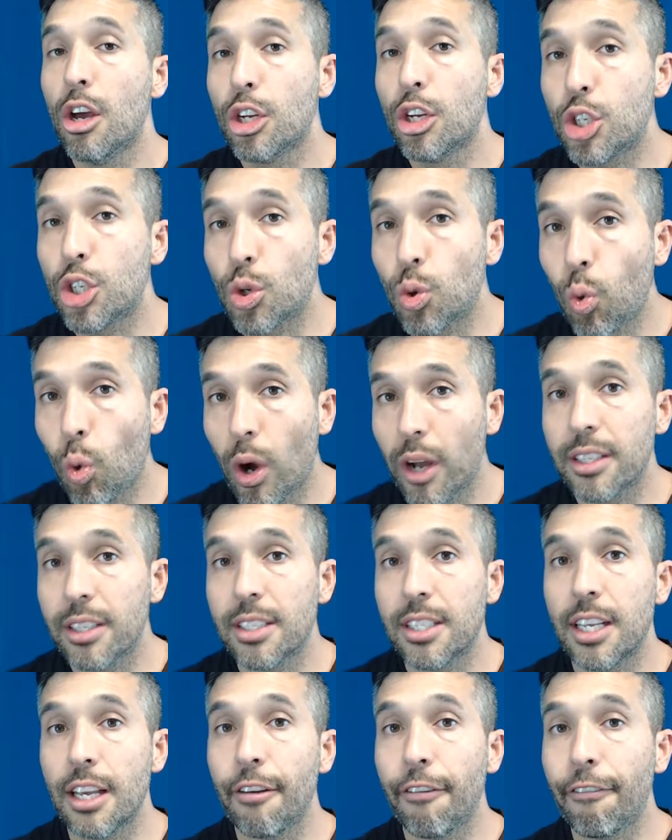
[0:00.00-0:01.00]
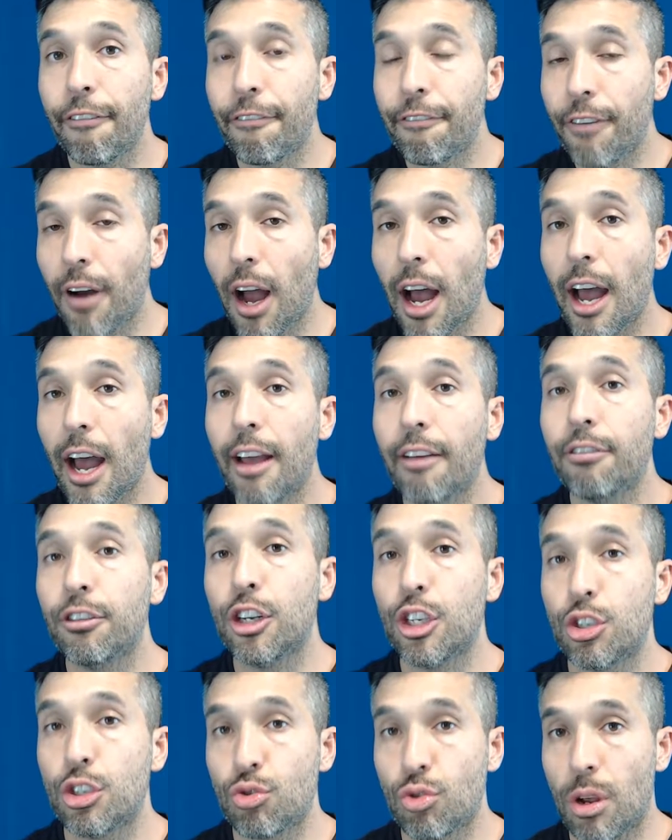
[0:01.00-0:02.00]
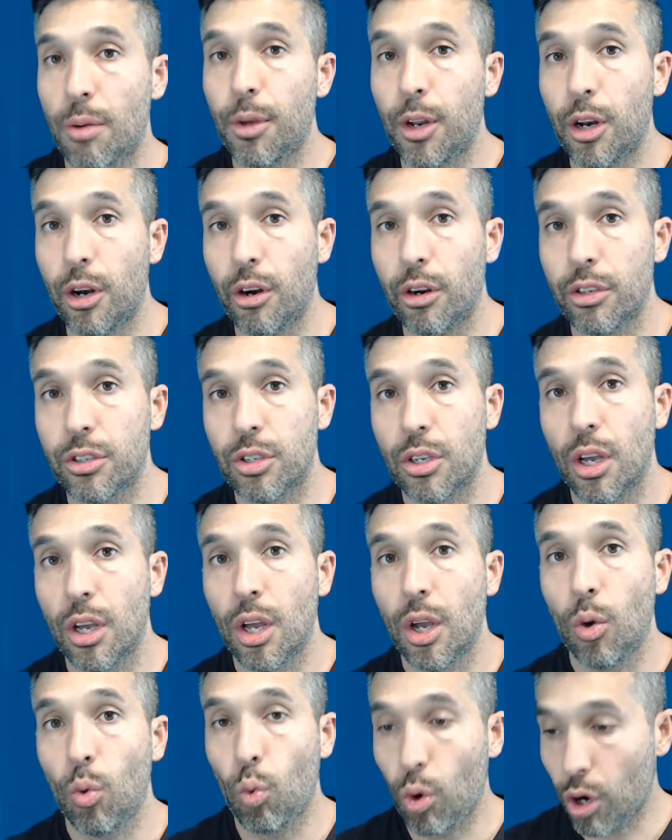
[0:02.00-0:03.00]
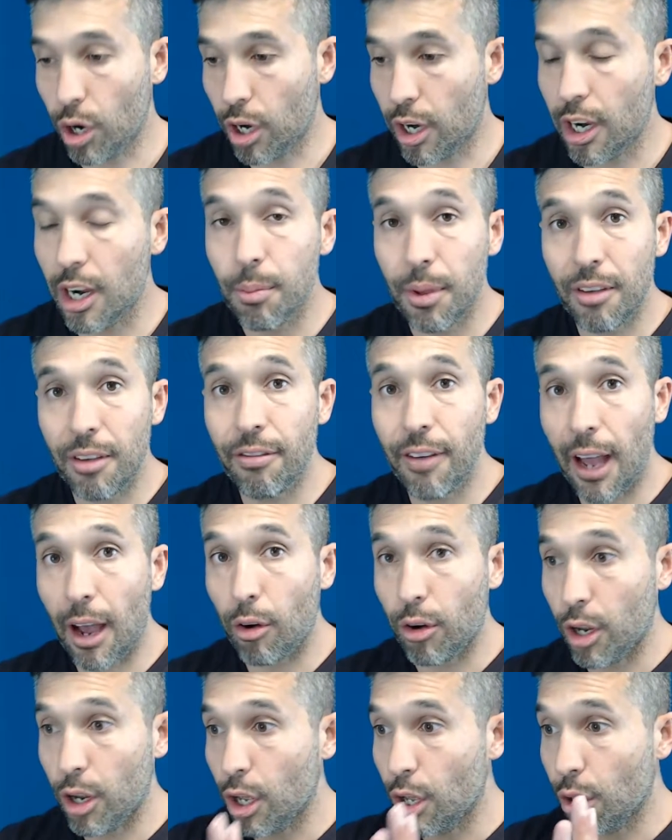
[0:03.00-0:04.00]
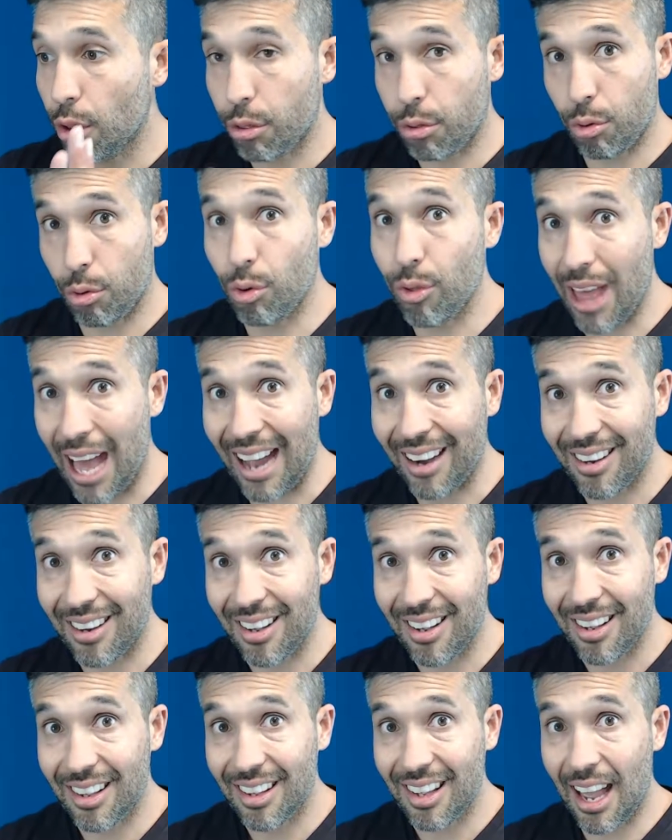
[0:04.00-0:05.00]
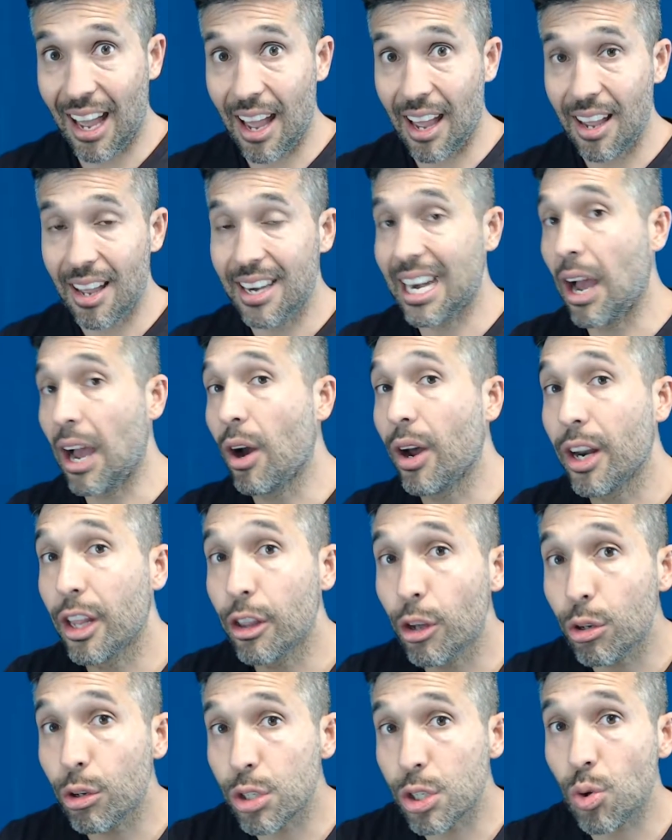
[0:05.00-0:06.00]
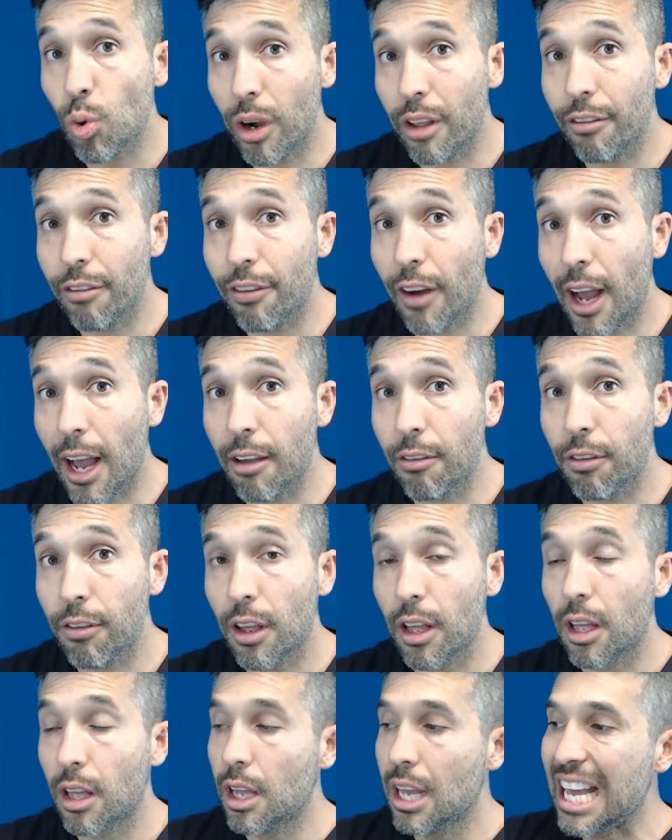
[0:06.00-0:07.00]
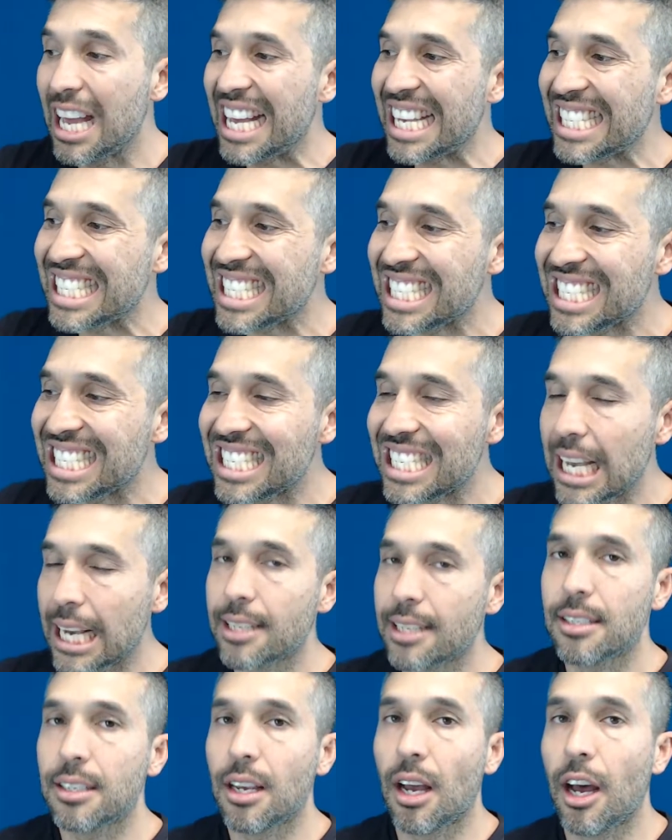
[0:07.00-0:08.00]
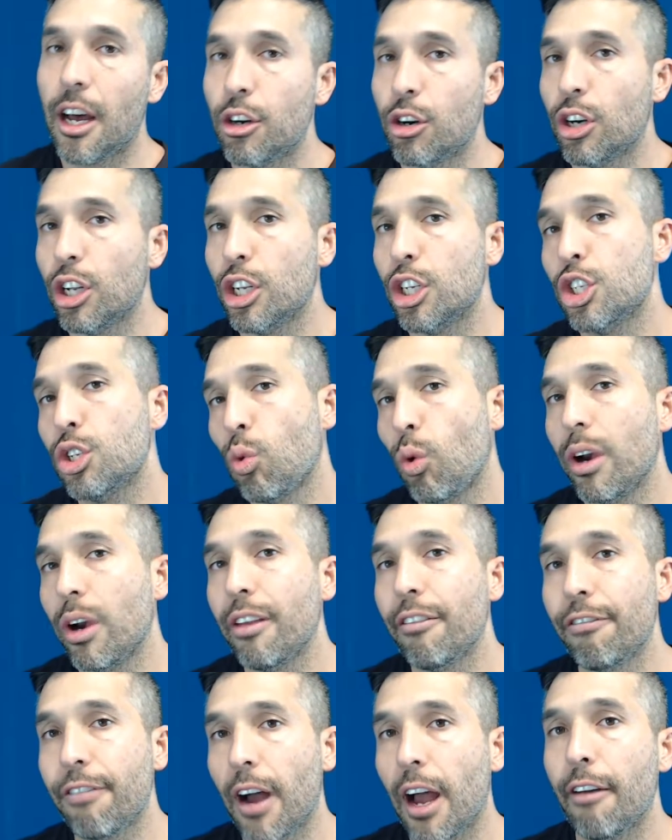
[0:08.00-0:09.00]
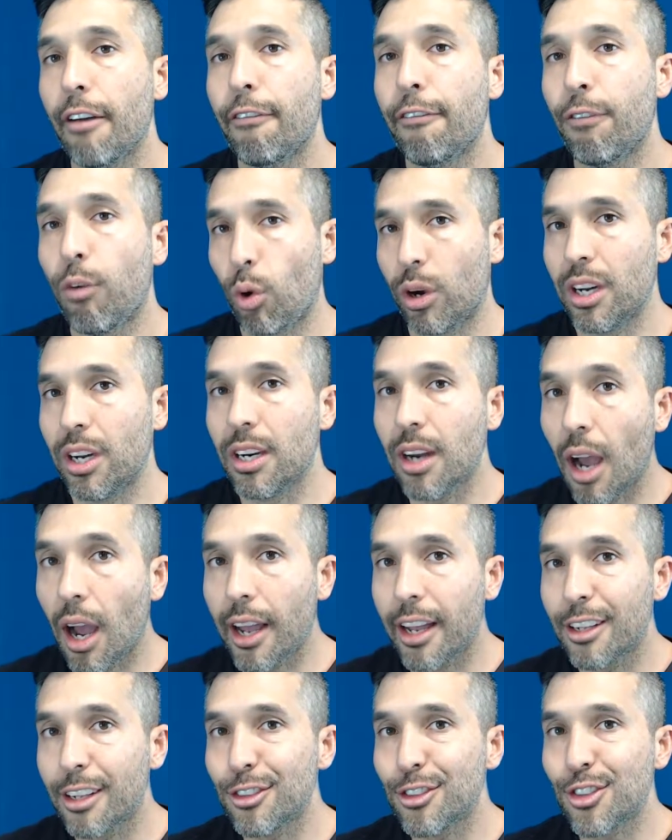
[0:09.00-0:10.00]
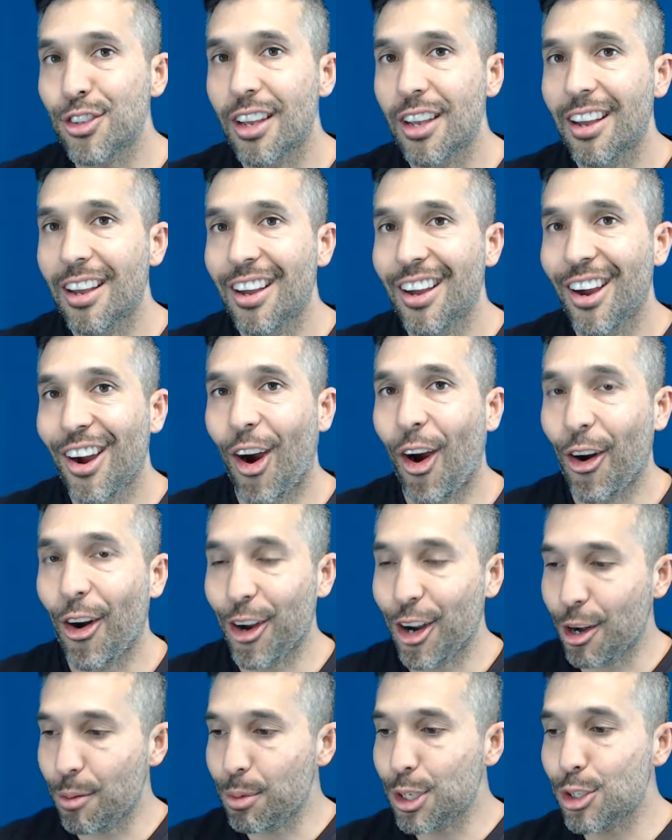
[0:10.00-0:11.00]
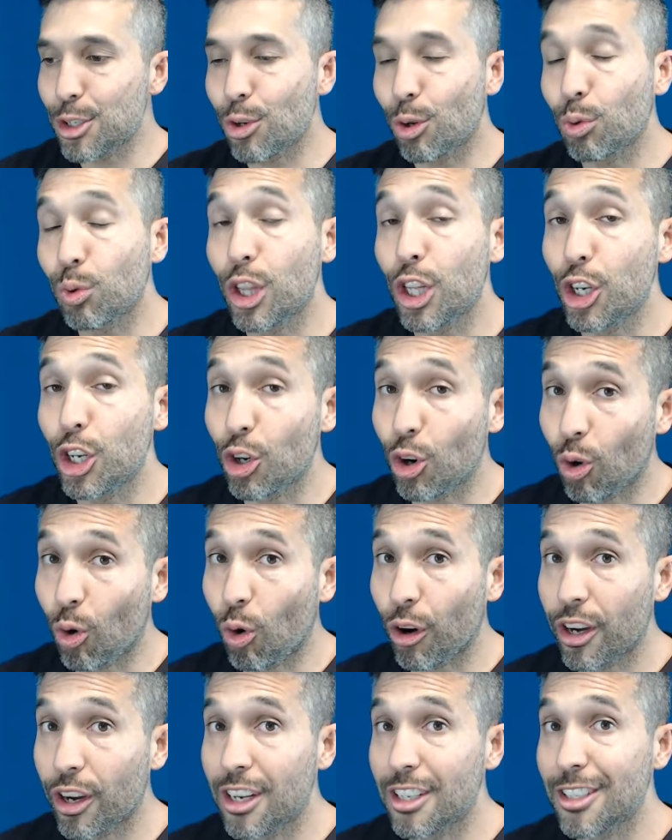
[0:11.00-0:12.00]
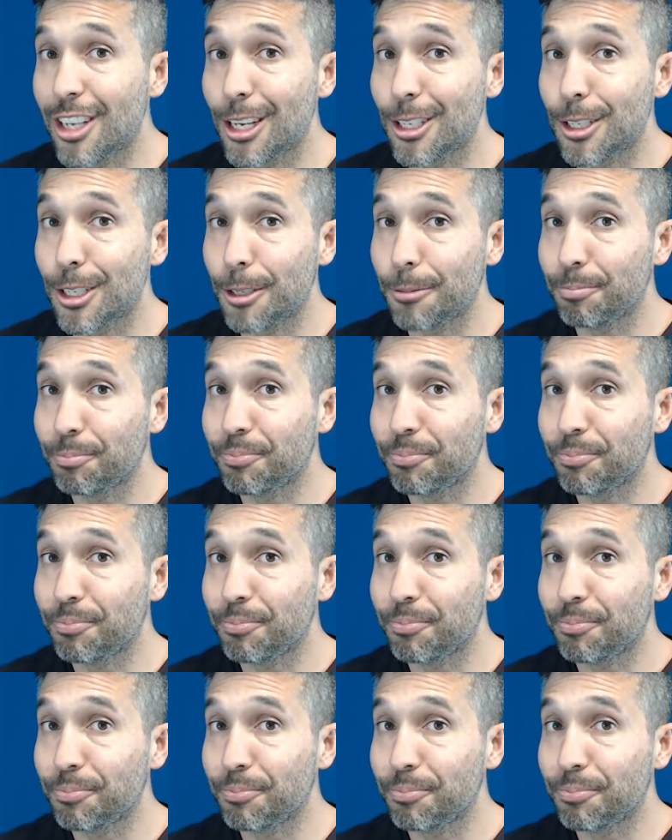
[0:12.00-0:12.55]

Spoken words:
25 distributors were going to be found through that. Okay? Now, out of those 25, 625 49s are going to be sold within your organization.